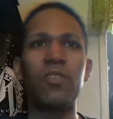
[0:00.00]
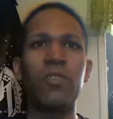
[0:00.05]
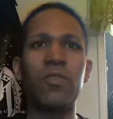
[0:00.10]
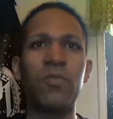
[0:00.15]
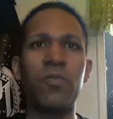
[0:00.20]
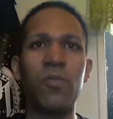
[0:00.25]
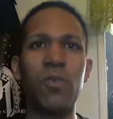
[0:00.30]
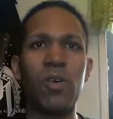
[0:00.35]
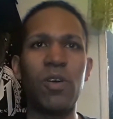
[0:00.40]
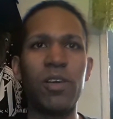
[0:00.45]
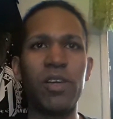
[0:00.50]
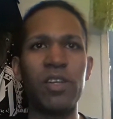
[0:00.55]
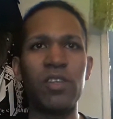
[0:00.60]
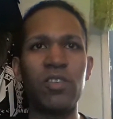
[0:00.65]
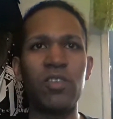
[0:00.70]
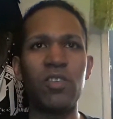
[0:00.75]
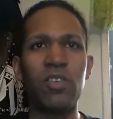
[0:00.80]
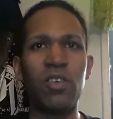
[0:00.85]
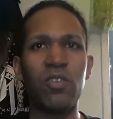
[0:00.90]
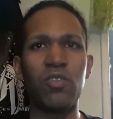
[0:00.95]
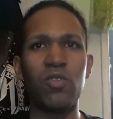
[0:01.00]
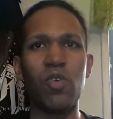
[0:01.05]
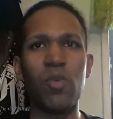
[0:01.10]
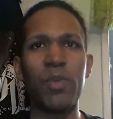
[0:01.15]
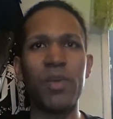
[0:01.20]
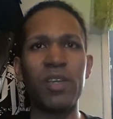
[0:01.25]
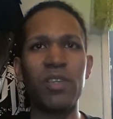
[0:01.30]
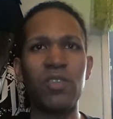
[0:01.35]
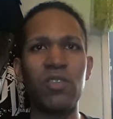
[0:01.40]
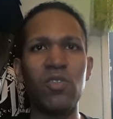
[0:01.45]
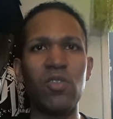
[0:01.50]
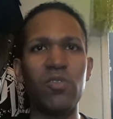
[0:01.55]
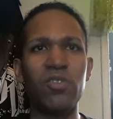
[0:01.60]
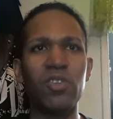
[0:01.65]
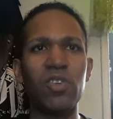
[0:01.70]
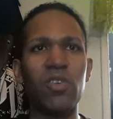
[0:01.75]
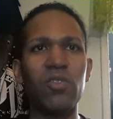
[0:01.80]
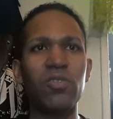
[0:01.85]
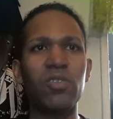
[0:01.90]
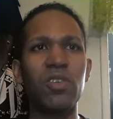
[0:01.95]
for uh, against uh, to go up against the
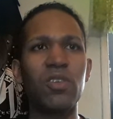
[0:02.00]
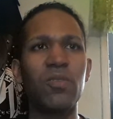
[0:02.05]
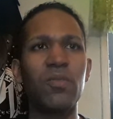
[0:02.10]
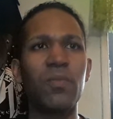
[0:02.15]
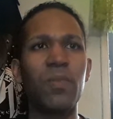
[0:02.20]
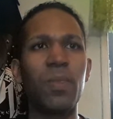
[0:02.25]
Usos.